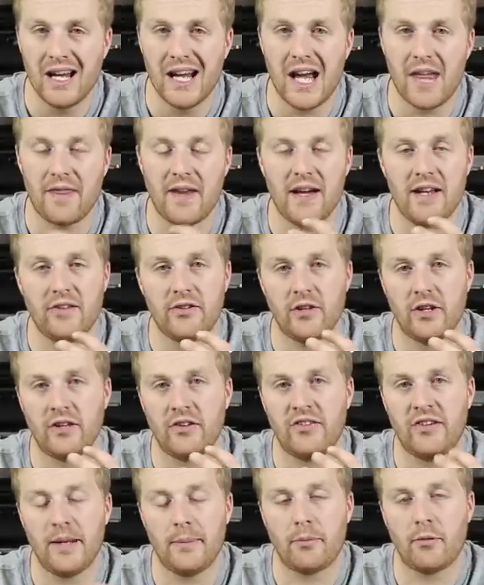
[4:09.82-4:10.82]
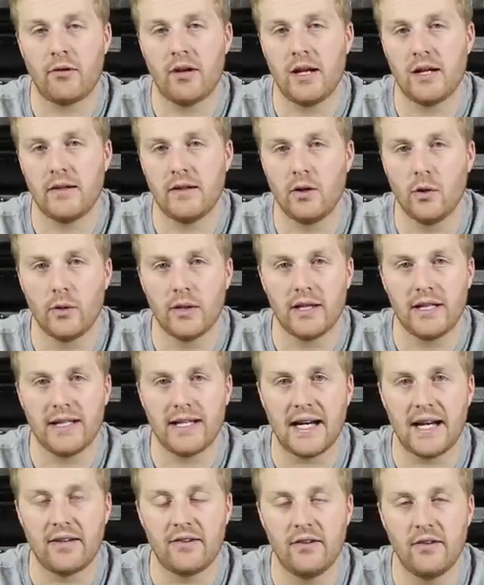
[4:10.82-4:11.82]
and that is going to separate the oily
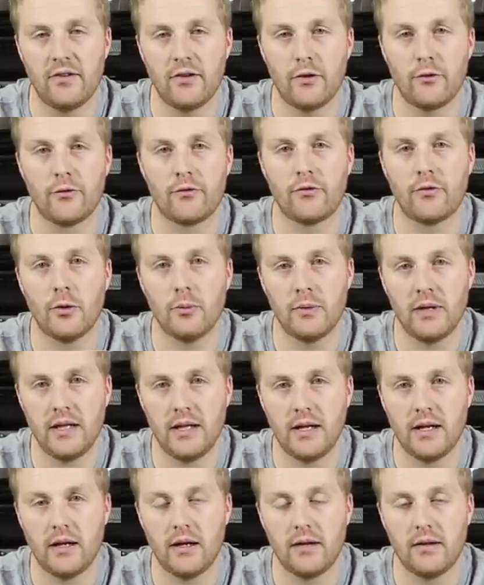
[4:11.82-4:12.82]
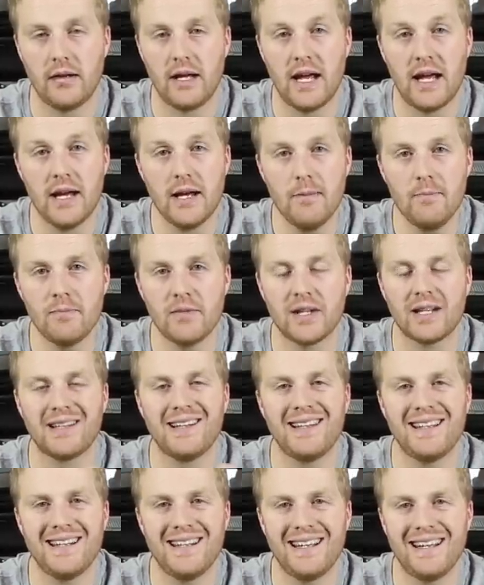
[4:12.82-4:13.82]
gases from the air, the
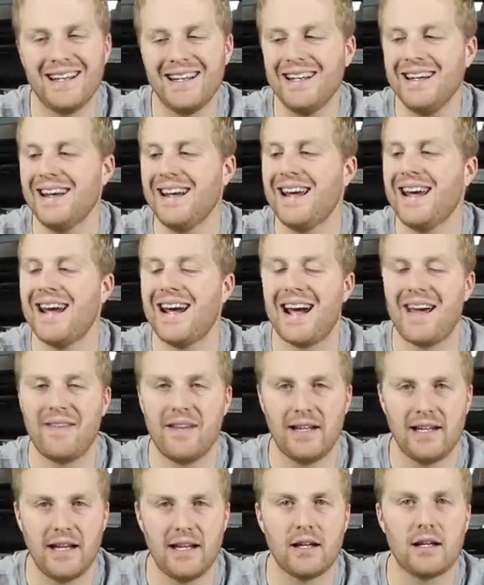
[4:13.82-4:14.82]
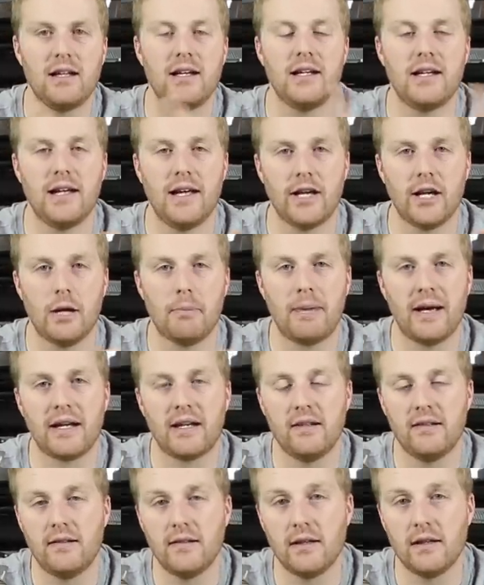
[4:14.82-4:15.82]
cleaner air, and then let clean air go
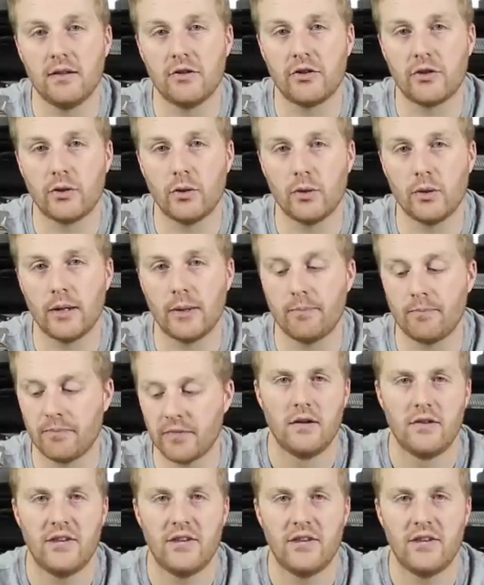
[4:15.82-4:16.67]
back into your intercooler.